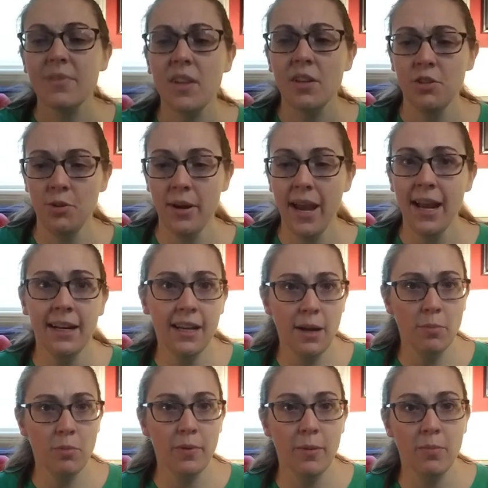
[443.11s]
So I had a
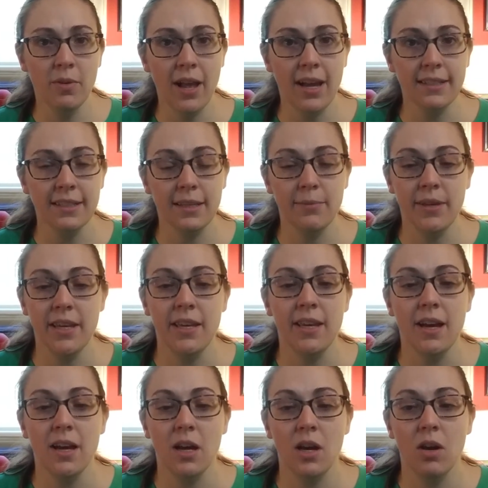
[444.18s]
couple people asking
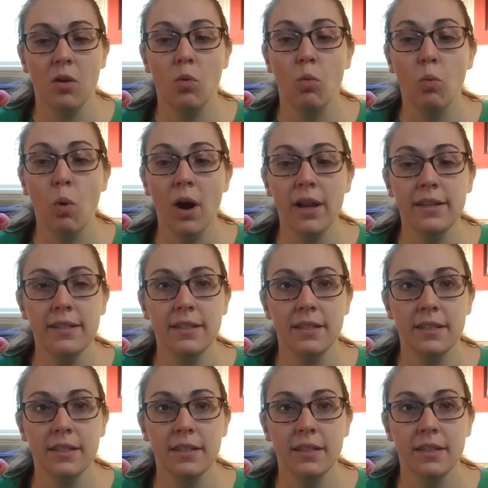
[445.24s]
me what
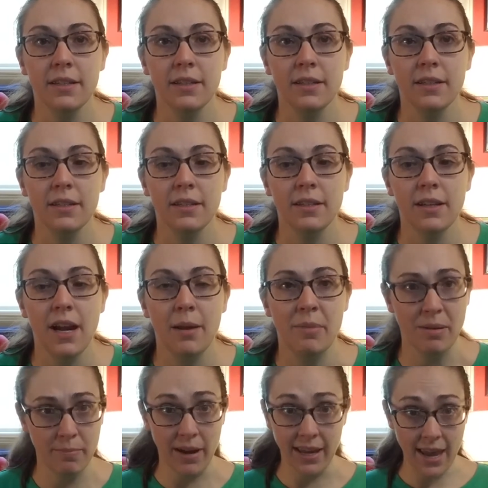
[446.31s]
I
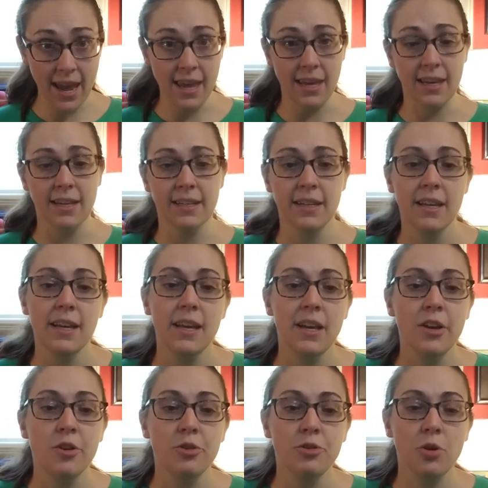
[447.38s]
meant by cake.
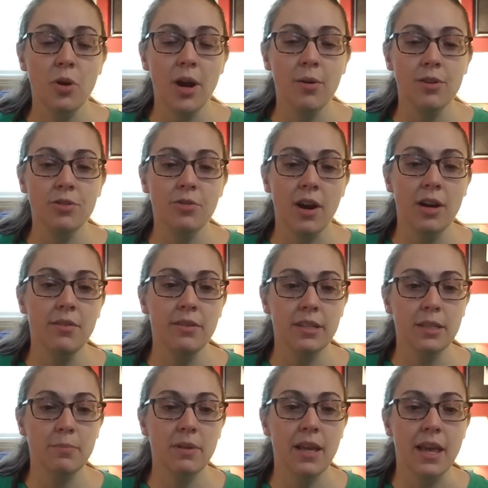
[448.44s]
So I was trying to
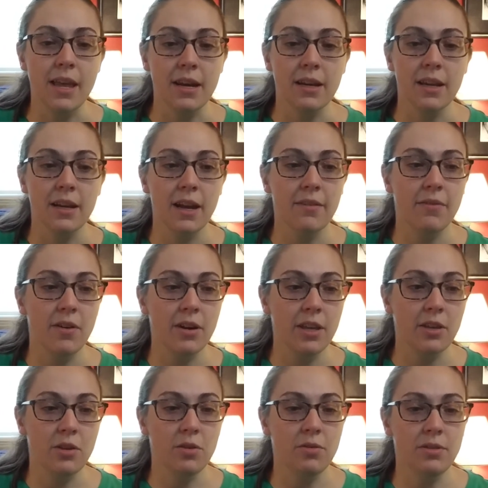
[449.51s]
explain, and I've already
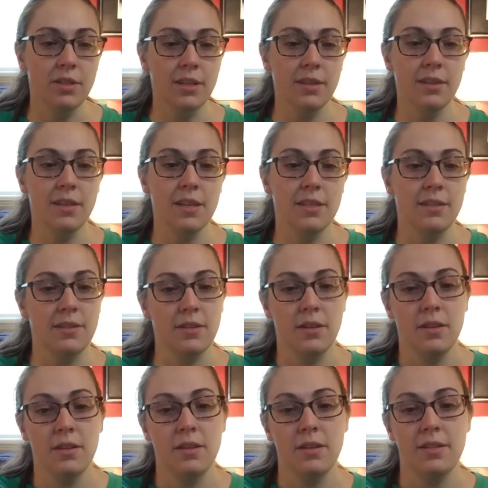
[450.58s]
used this
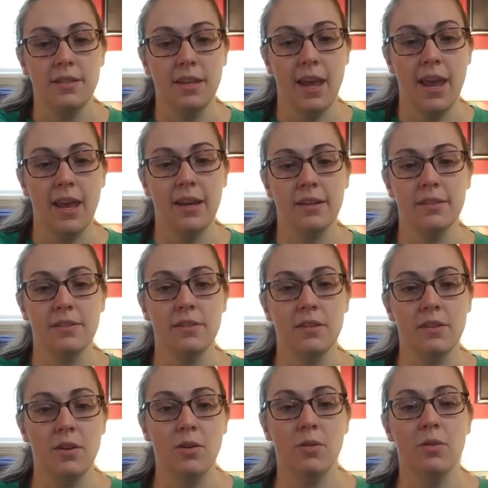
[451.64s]
skein,
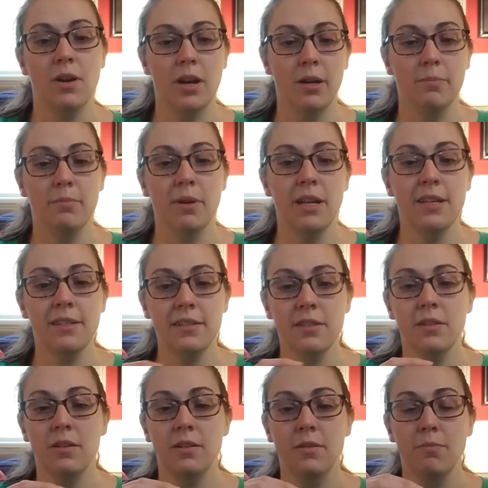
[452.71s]
so but it's
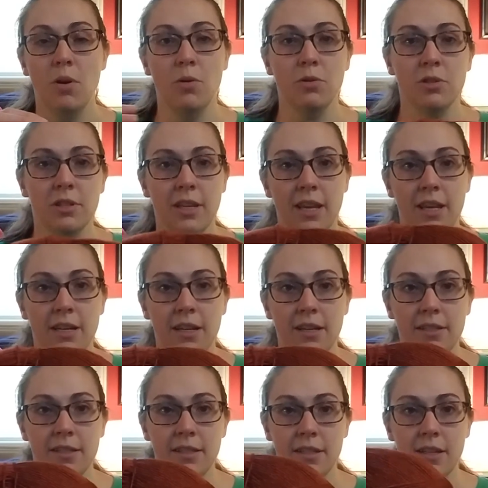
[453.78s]
still mostly in
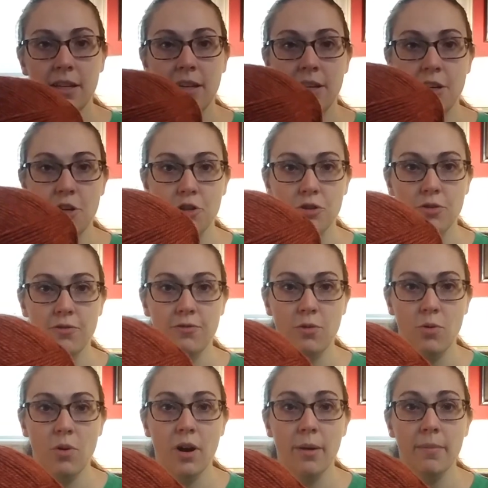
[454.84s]
its initial
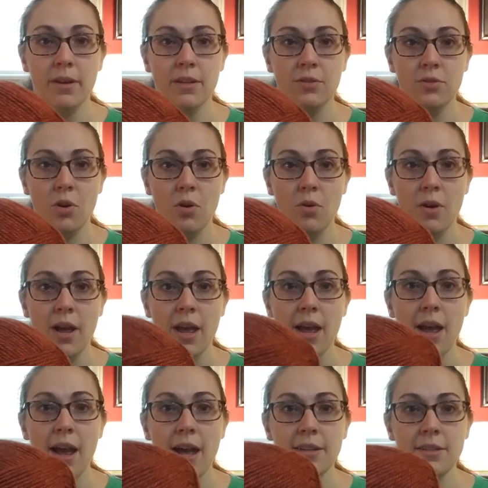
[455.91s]
form. So
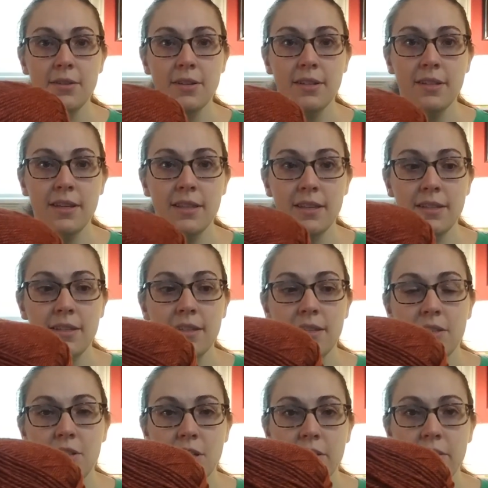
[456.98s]
as you can see, this
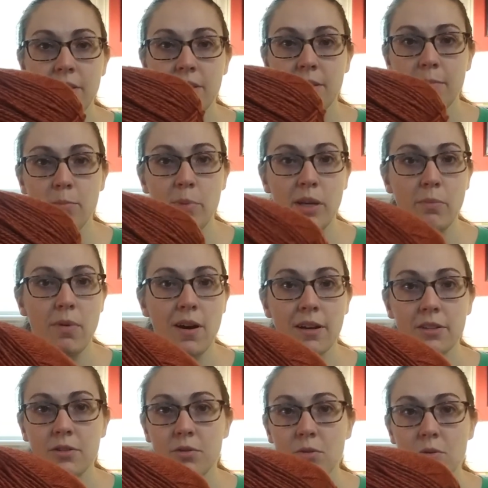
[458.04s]
is just big
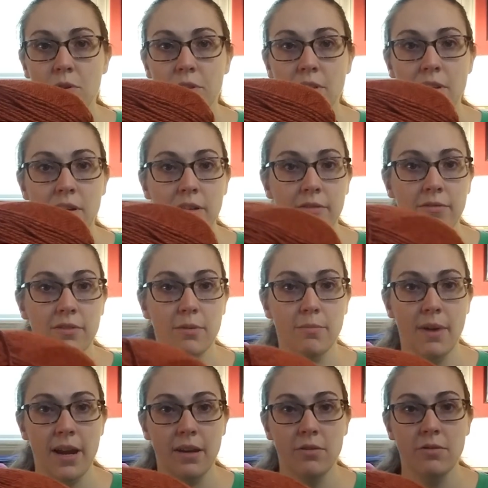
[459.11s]
box store yarn from
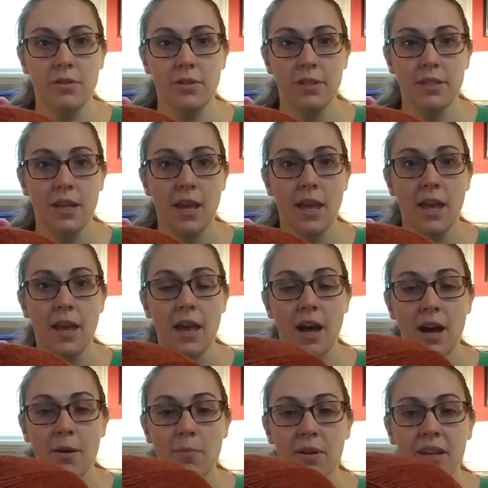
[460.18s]
Michaels,
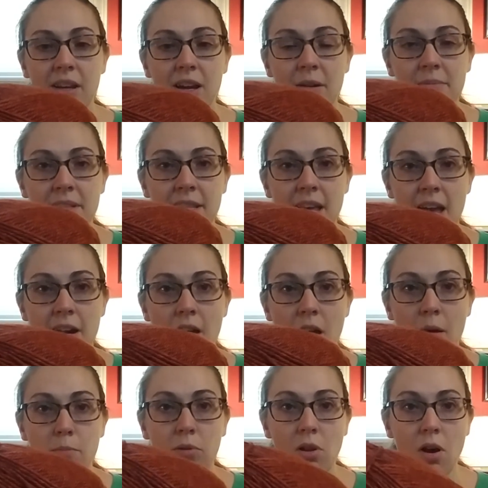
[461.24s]
but it comes in that
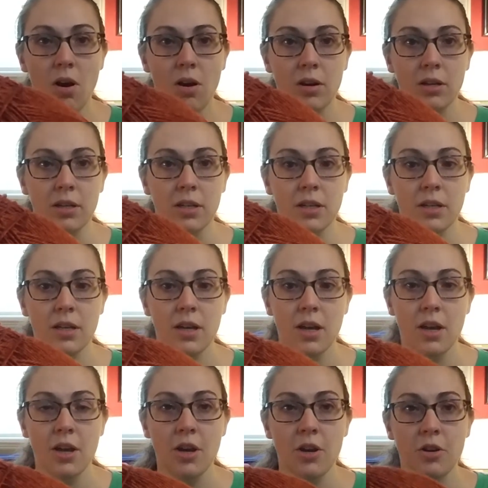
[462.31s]
oblong,
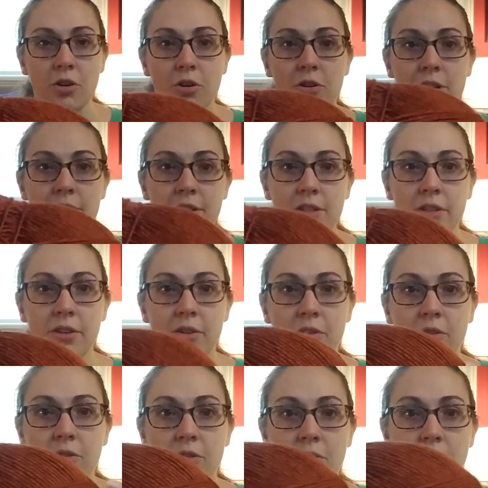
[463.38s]

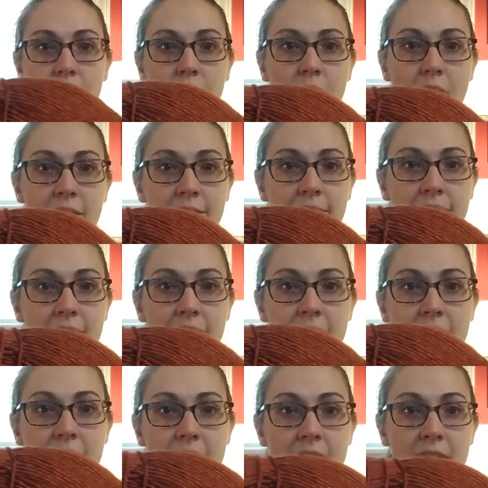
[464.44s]

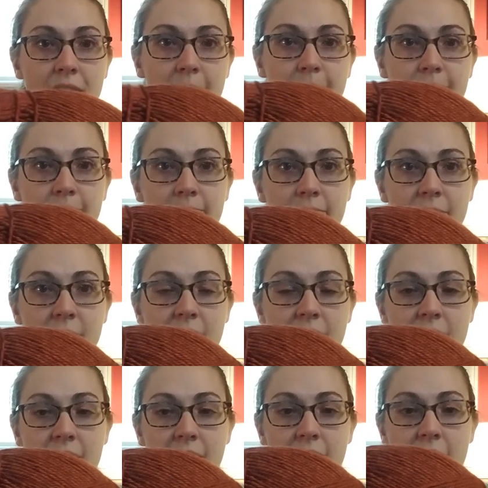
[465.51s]
criss-crossy
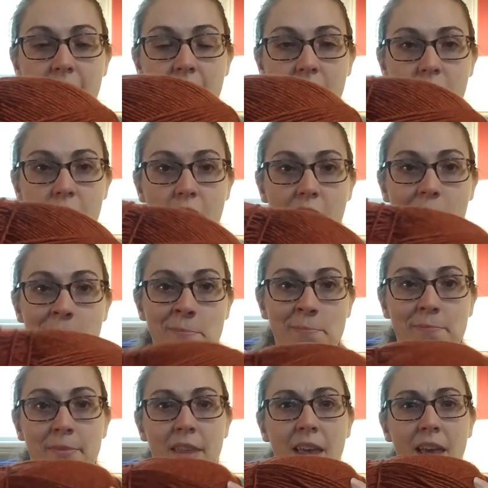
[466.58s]
thingy here,
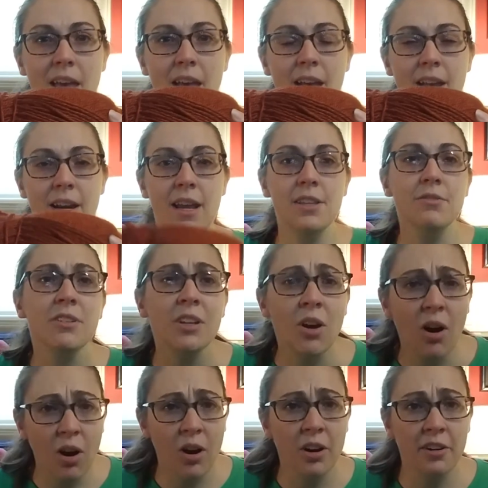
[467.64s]
and it's really
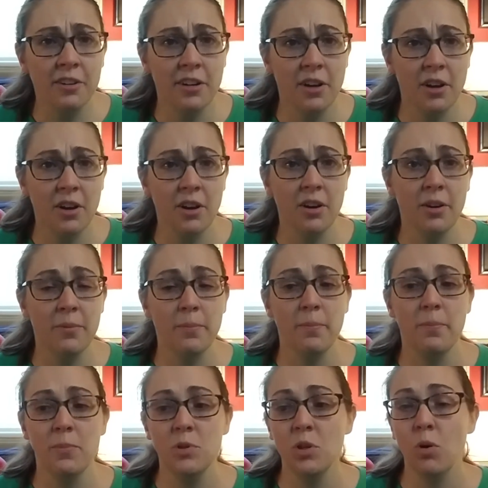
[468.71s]
hard to
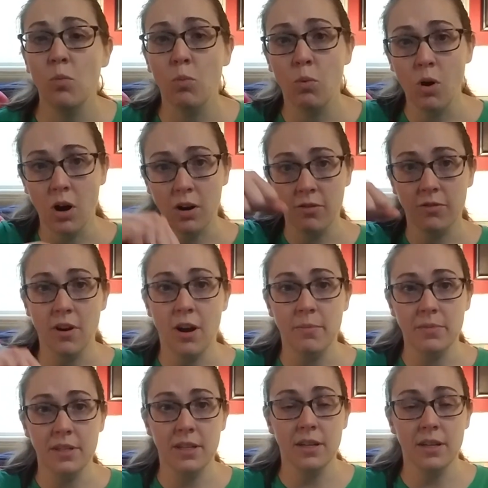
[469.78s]
work from.